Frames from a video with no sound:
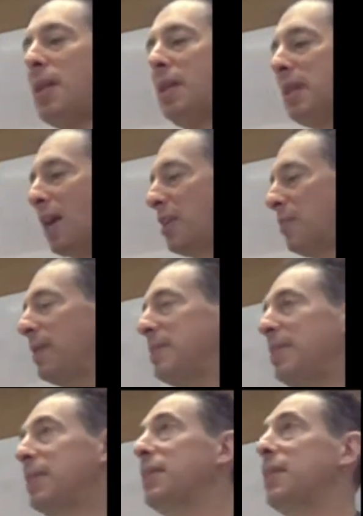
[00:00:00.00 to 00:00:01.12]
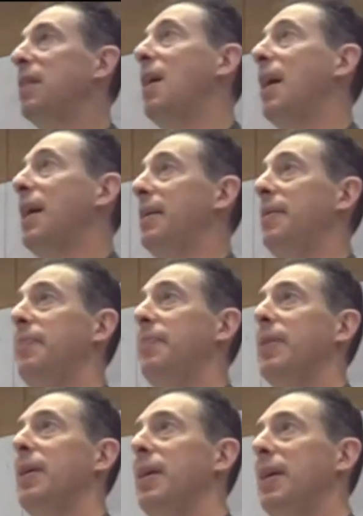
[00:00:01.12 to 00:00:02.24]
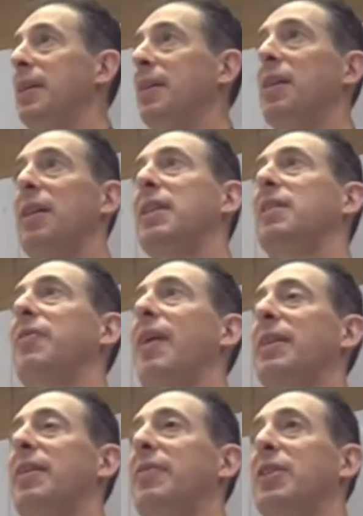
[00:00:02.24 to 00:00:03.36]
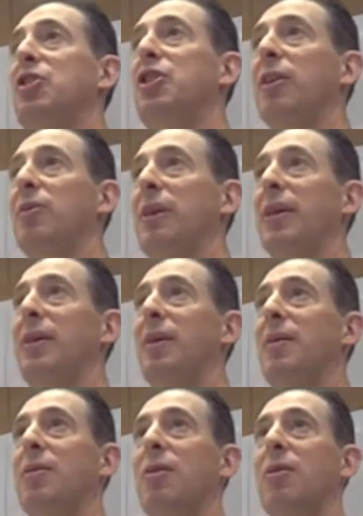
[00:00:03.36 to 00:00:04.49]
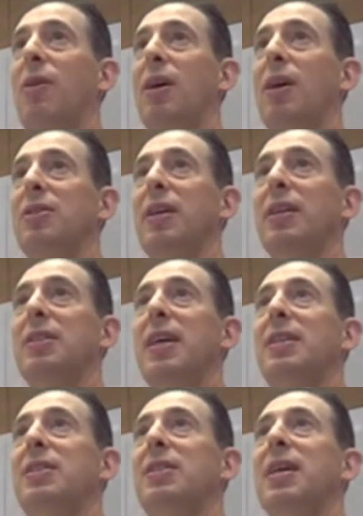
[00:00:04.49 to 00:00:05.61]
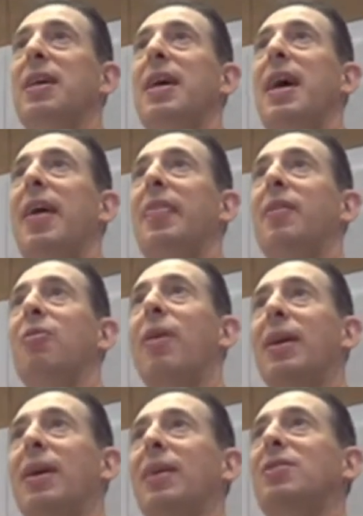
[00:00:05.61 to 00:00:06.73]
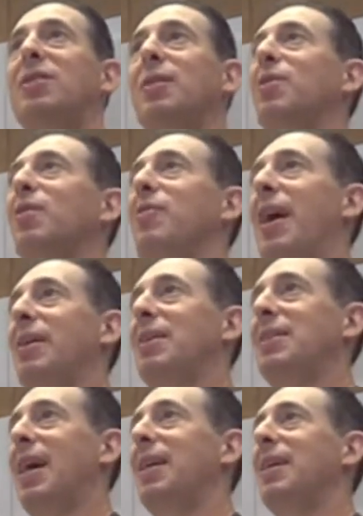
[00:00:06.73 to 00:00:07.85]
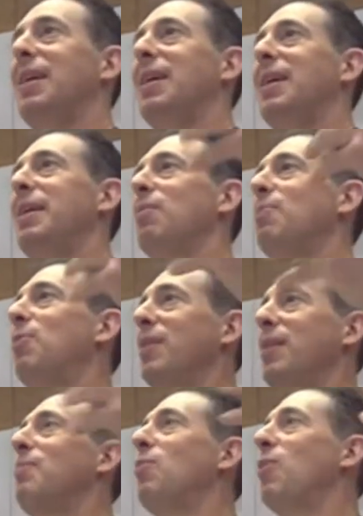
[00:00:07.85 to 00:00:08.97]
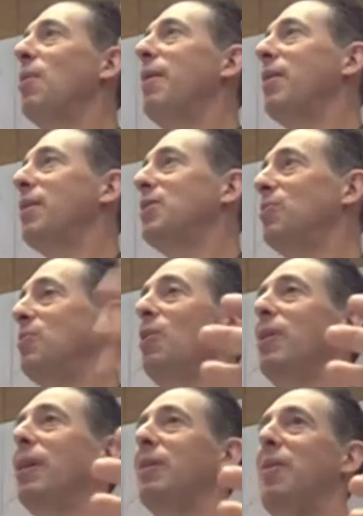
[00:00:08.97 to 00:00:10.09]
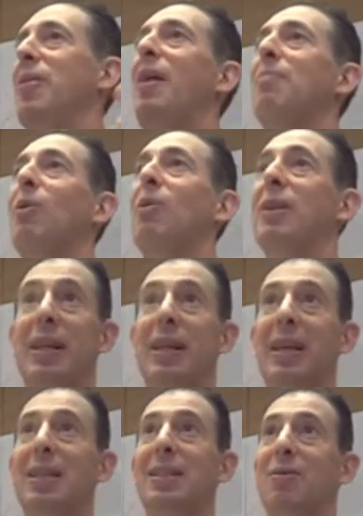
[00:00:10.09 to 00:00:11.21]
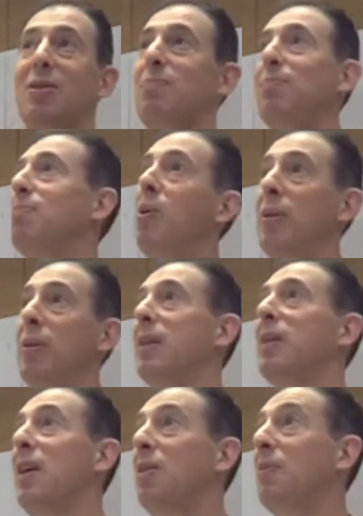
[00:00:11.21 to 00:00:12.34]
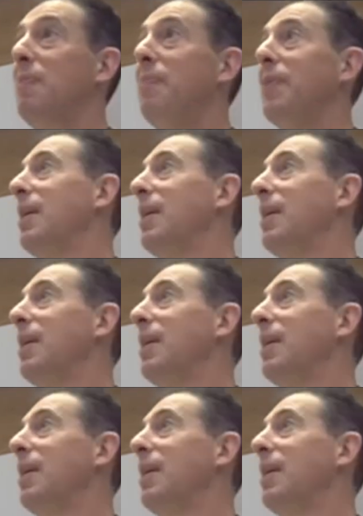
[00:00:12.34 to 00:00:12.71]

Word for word: documenting a decline in collective activities generally across the United States. And the great kind of symbol of that is that he reported that more Americans were bowling without bowling leagues. They're just bowling alone.